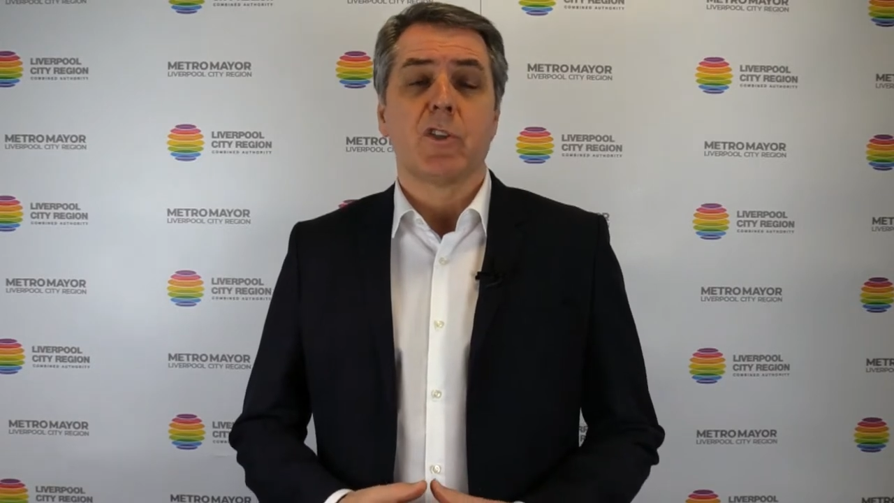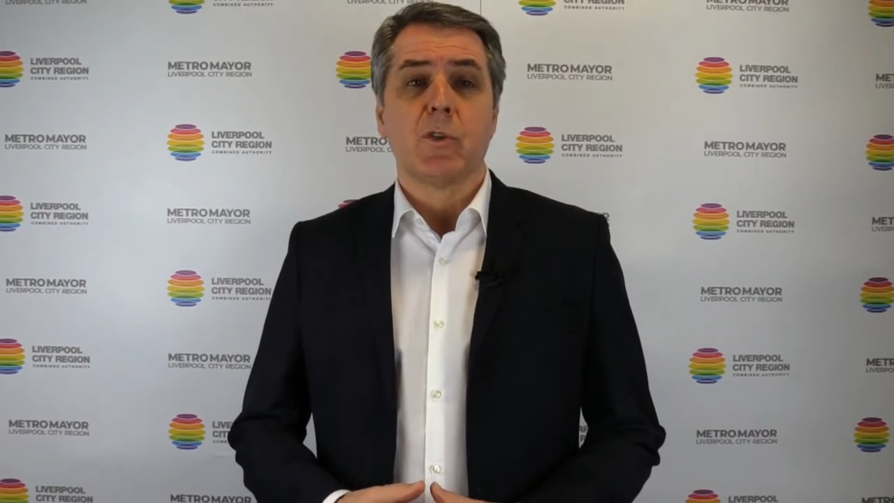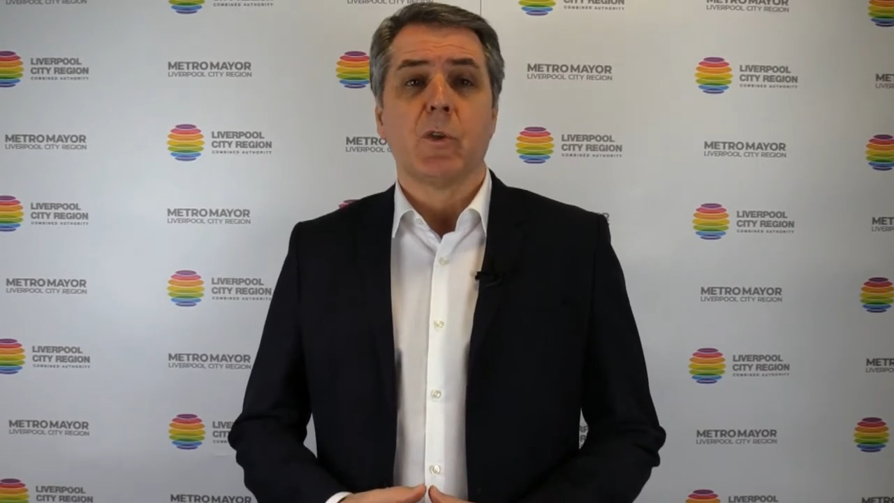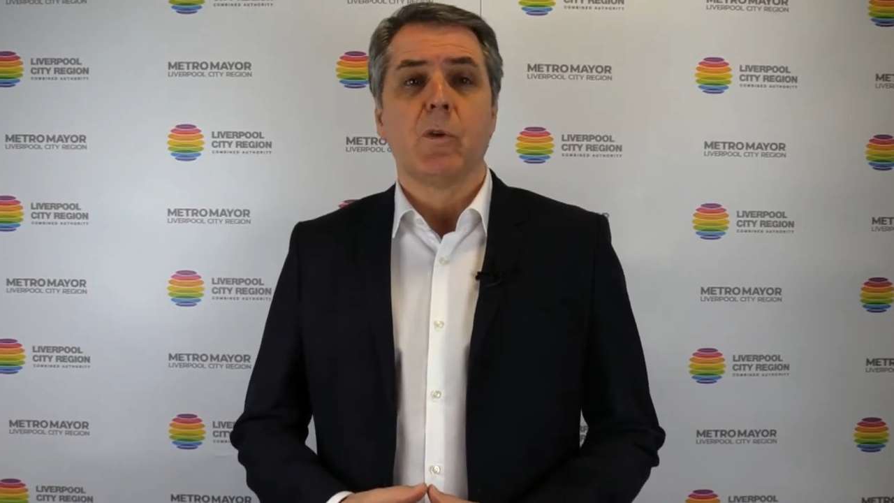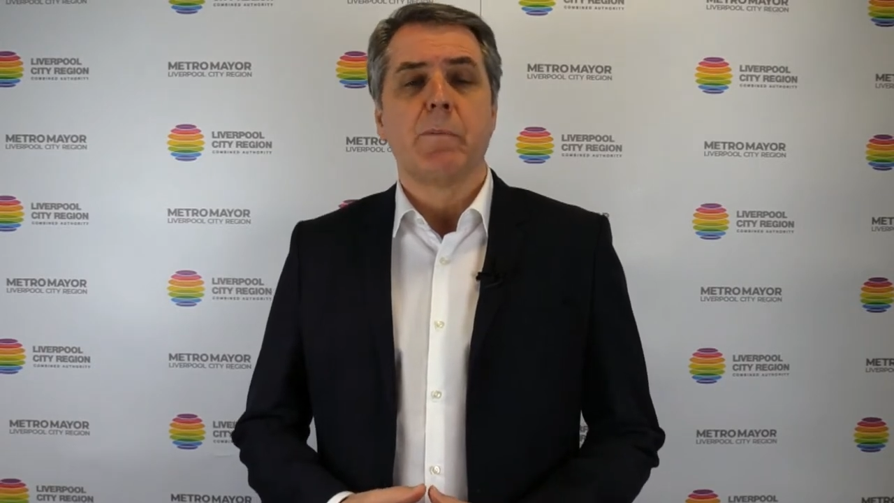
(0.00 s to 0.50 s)

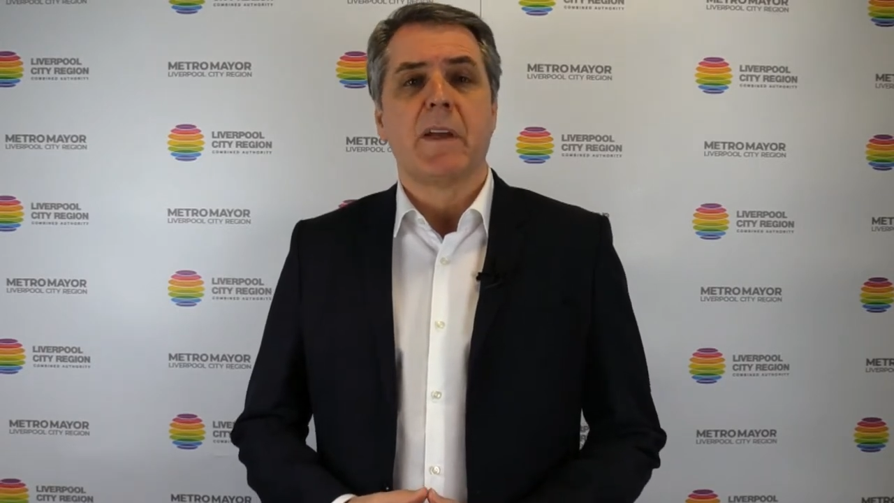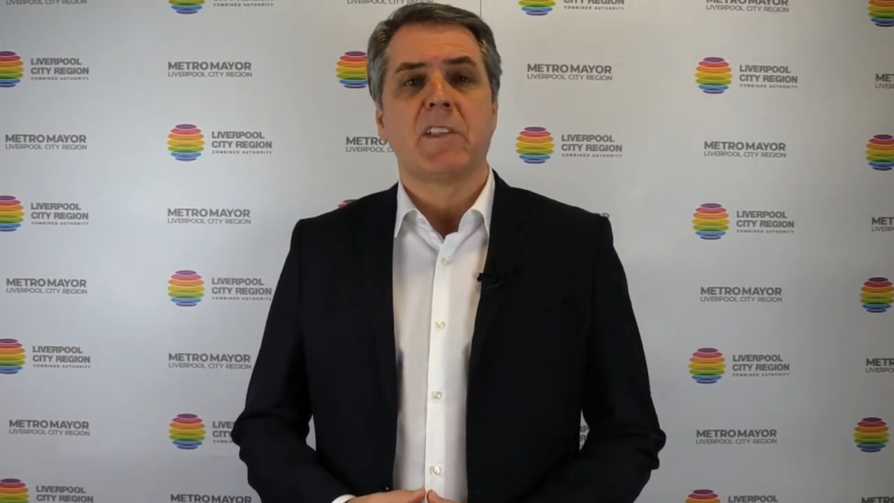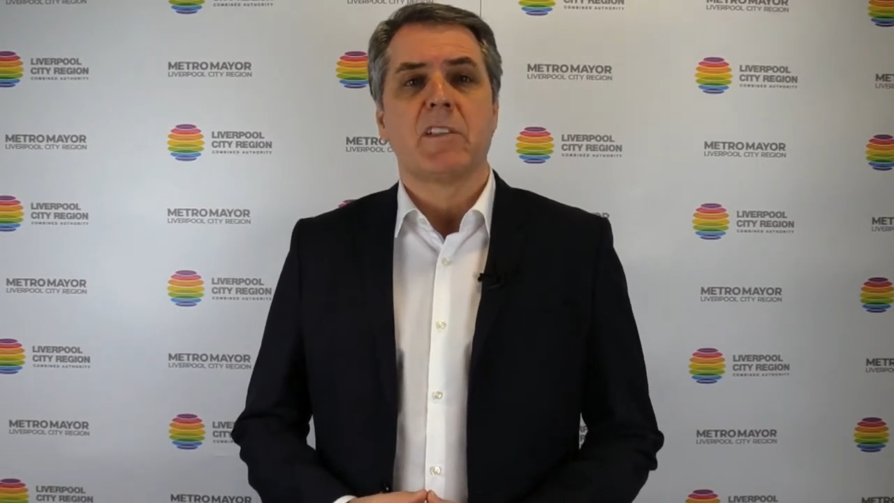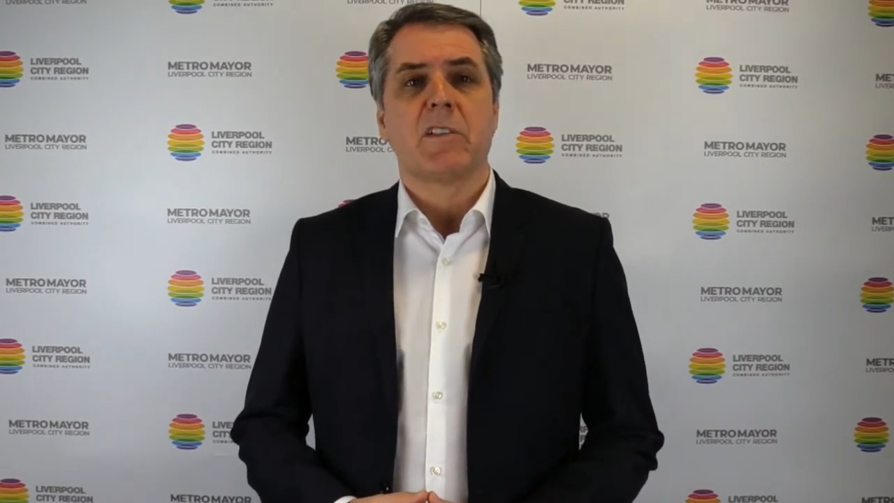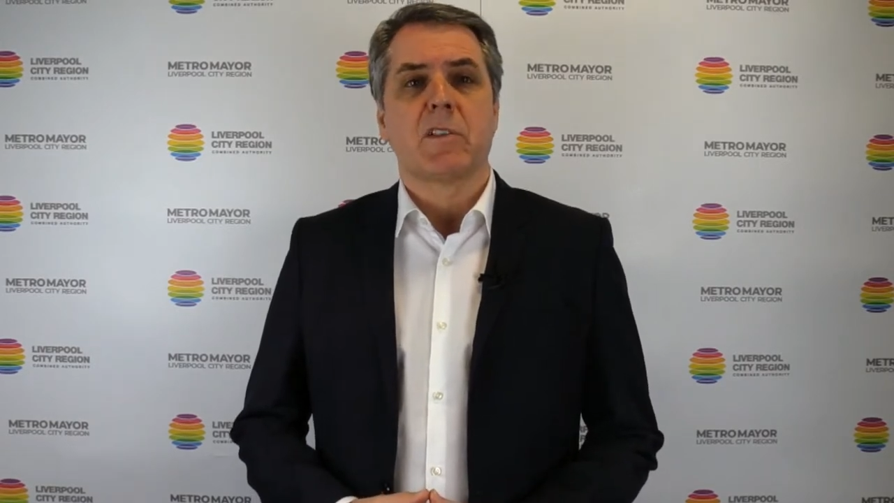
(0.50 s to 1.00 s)
short
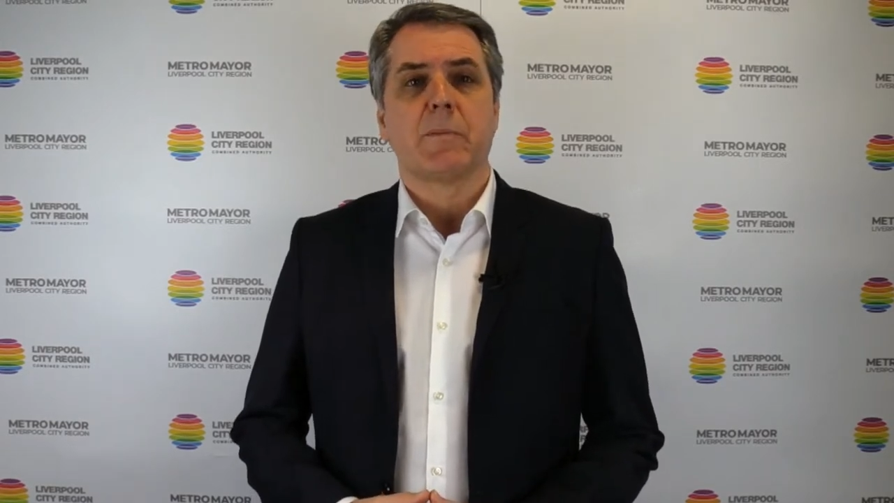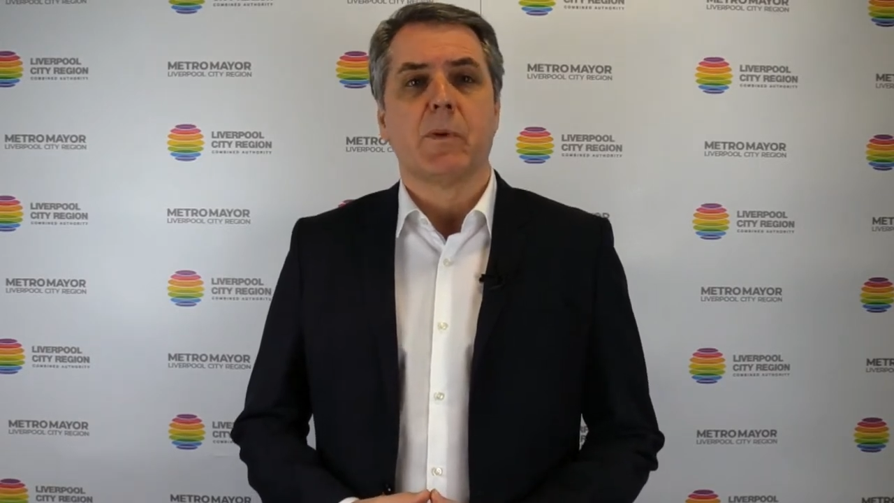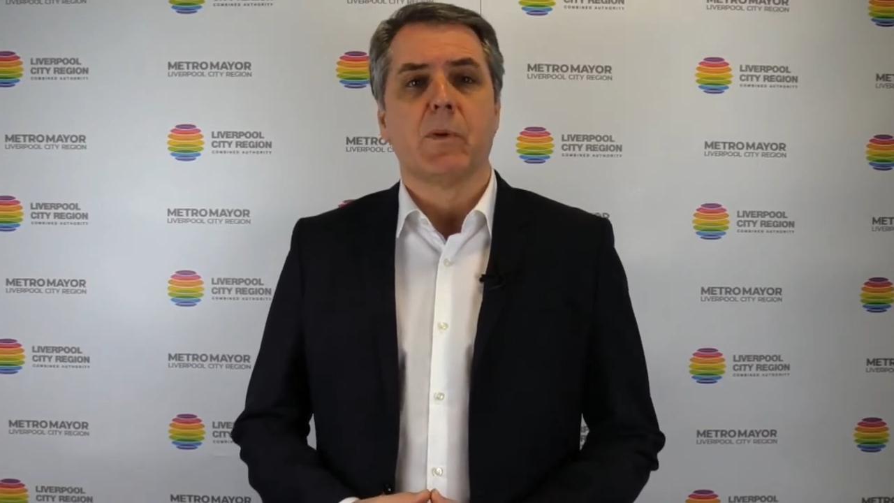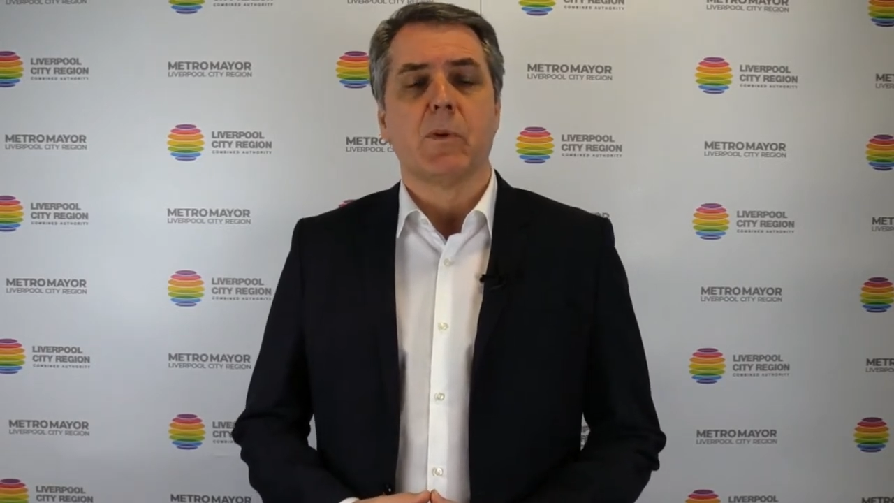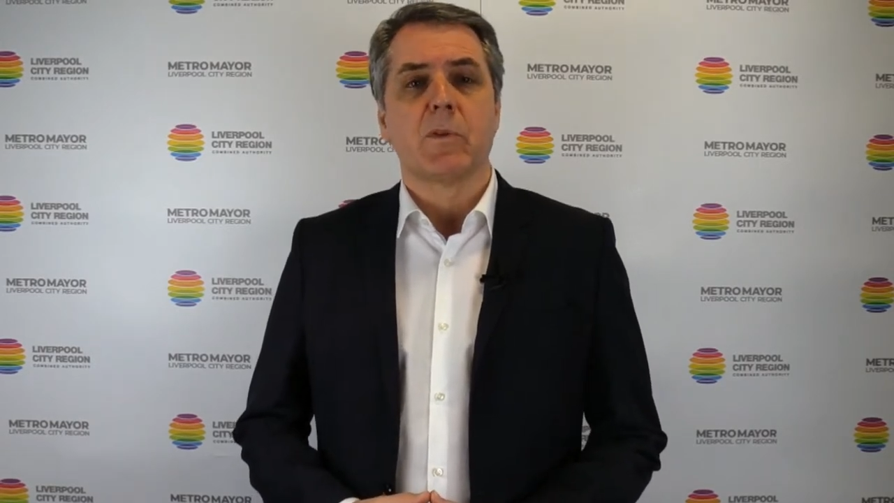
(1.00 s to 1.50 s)
message of
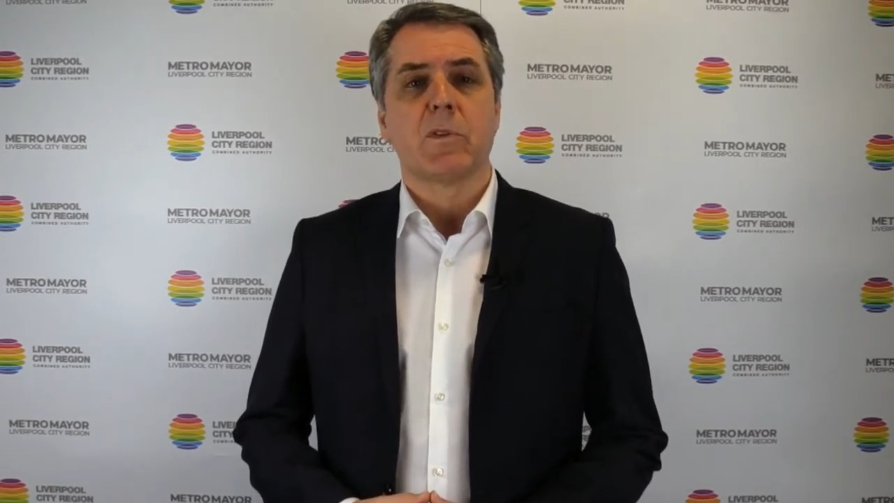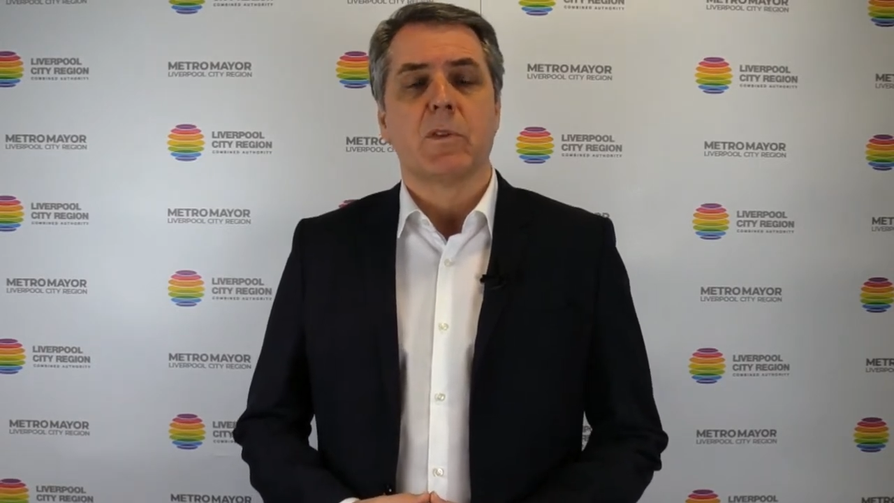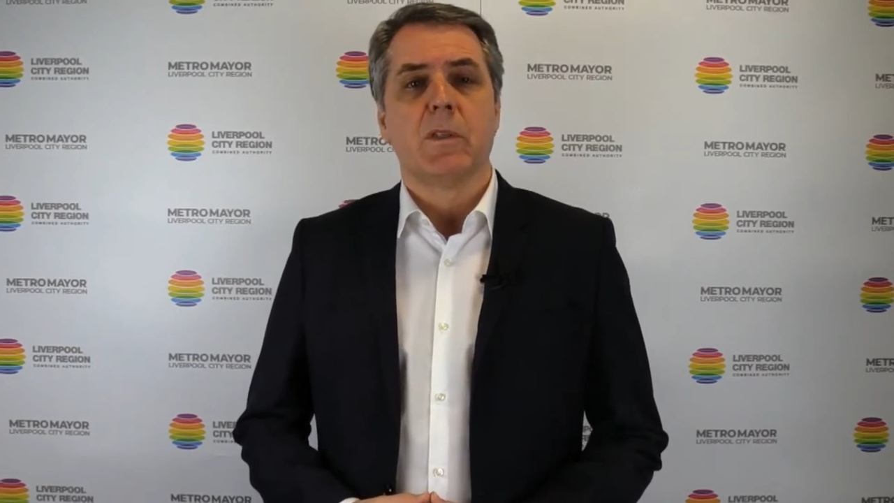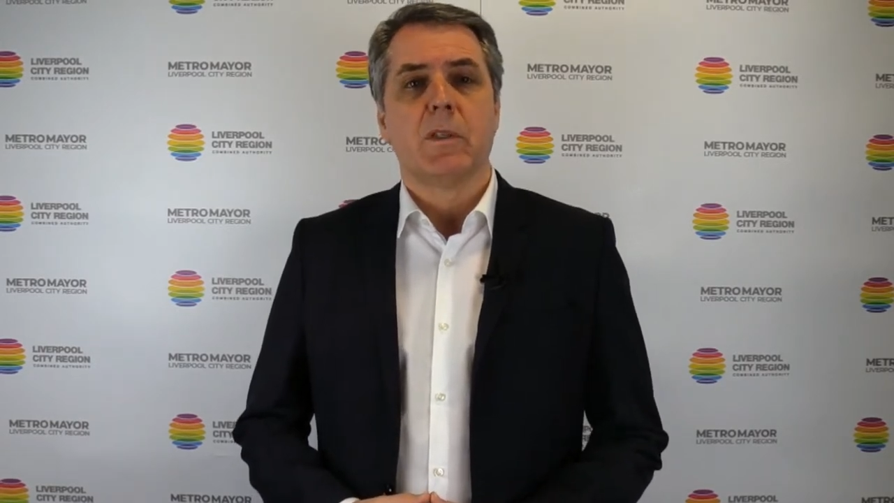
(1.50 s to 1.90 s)
support